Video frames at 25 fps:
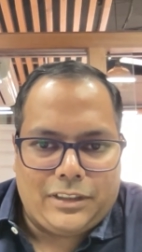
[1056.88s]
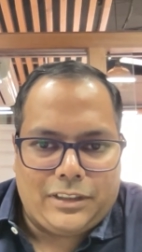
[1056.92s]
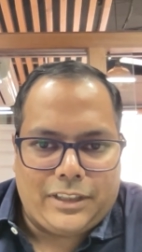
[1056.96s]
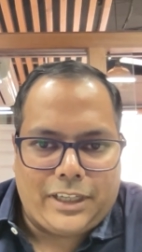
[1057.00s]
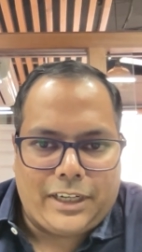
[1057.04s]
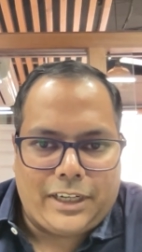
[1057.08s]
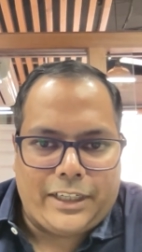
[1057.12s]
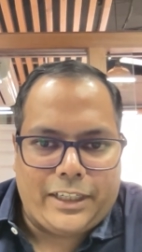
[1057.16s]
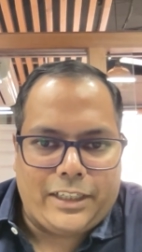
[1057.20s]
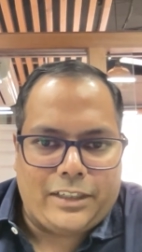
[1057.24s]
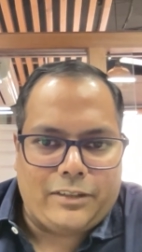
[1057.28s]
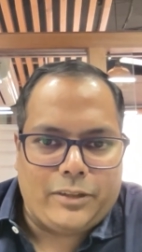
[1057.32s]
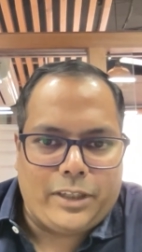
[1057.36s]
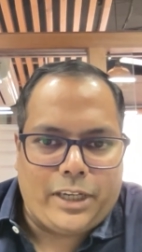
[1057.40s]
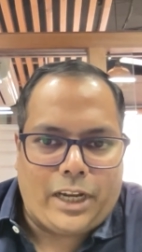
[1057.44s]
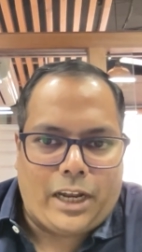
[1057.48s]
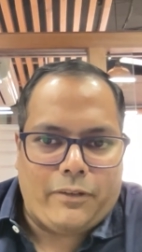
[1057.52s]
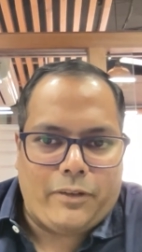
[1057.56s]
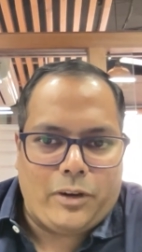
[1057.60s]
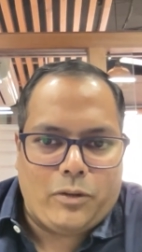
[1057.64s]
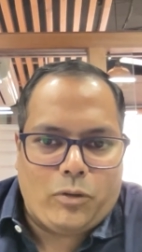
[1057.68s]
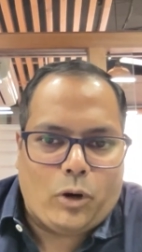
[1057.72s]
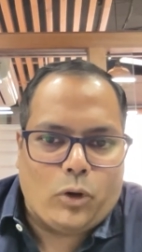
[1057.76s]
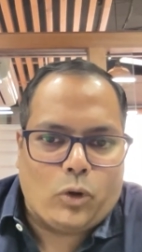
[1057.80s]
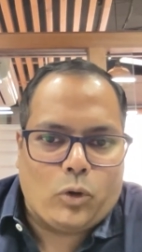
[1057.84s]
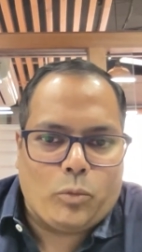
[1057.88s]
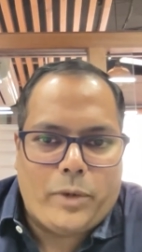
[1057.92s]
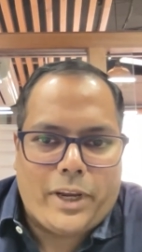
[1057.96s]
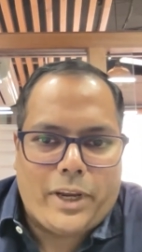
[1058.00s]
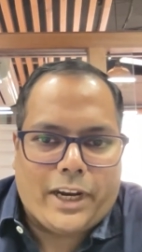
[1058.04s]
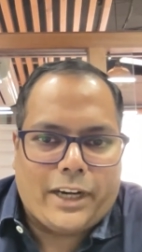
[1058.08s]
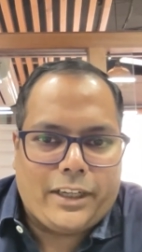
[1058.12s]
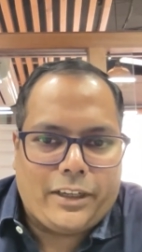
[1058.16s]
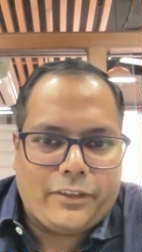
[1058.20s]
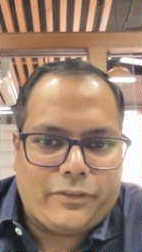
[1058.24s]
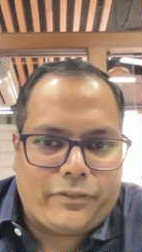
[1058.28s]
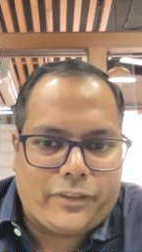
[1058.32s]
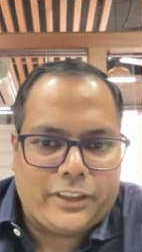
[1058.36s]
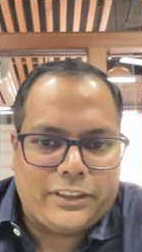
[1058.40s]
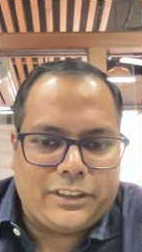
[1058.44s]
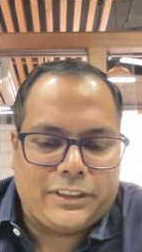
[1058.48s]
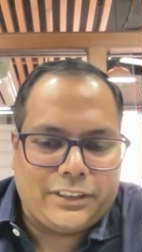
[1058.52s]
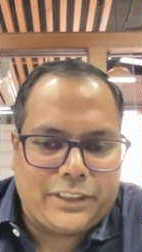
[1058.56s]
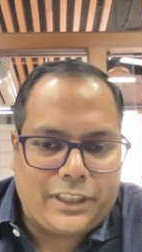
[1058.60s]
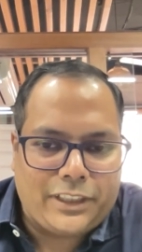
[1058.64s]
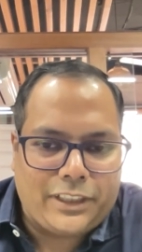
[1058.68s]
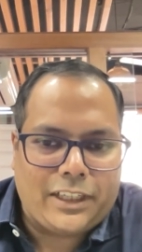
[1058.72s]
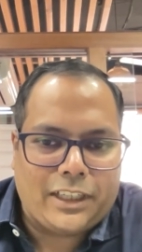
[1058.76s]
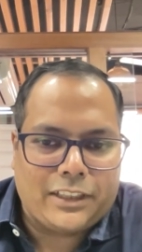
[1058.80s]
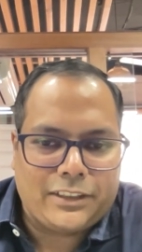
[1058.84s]
that it we want to make a difference
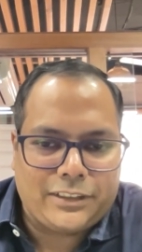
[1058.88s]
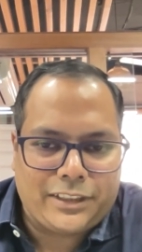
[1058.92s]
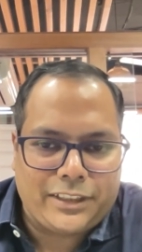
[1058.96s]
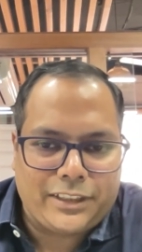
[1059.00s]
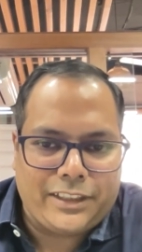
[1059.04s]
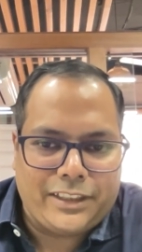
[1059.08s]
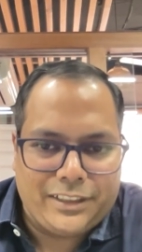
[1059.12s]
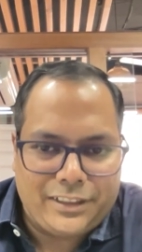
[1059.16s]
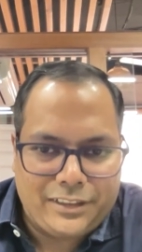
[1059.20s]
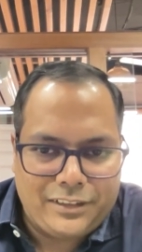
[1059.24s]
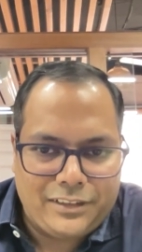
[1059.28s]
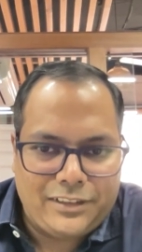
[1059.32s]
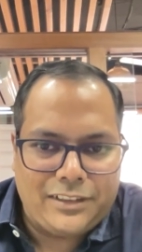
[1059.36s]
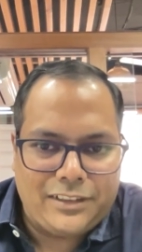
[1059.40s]
in the industry